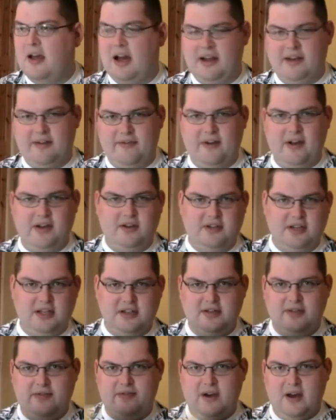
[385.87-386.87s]
And in fact, you
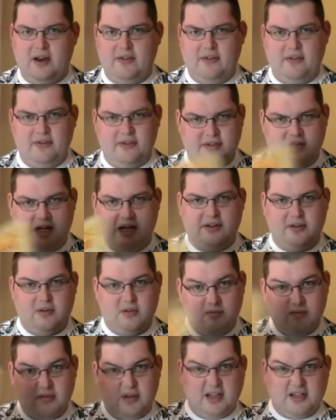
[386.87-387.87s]
tend to find that they add
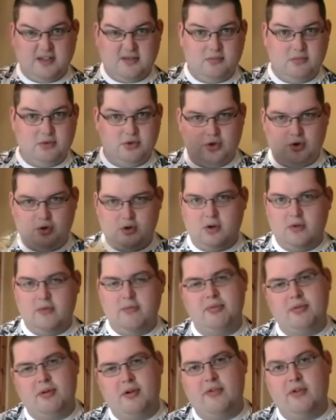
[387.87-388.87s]
a nice chunk
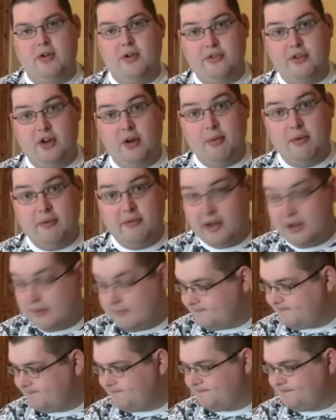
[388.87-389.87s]
of profit on top of that.